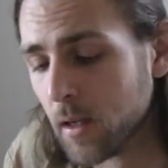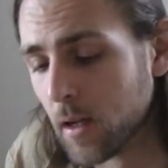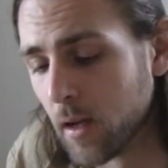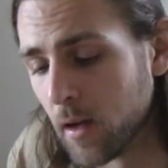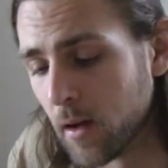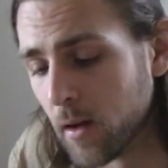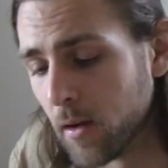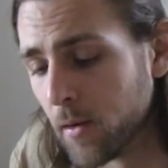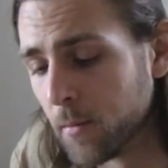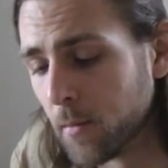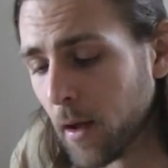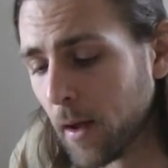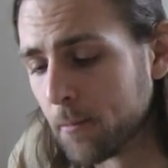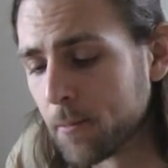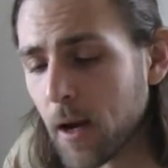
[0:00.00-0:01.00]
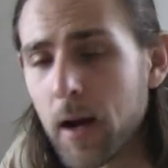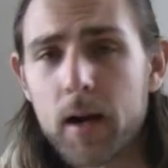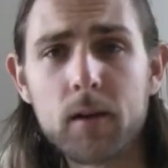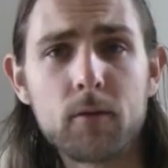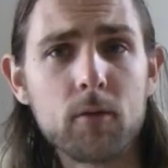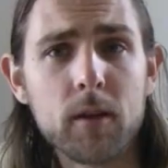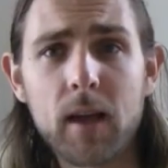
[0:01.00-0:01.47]
Um, I'm tired of
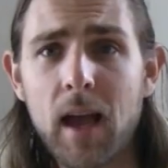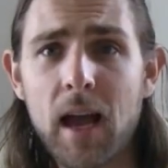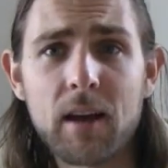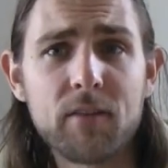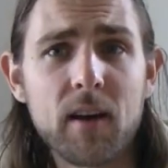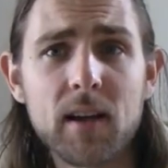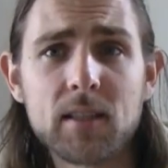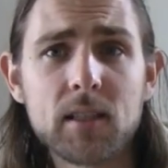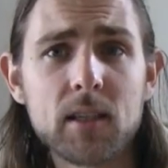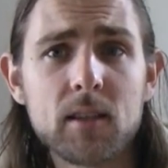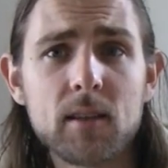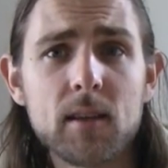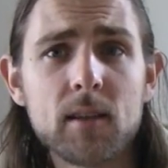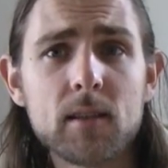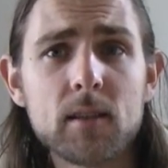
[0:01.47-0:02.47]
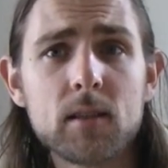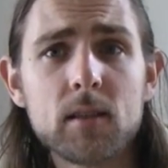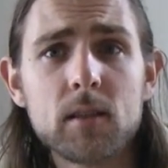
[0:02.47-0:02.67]
really half-assing things.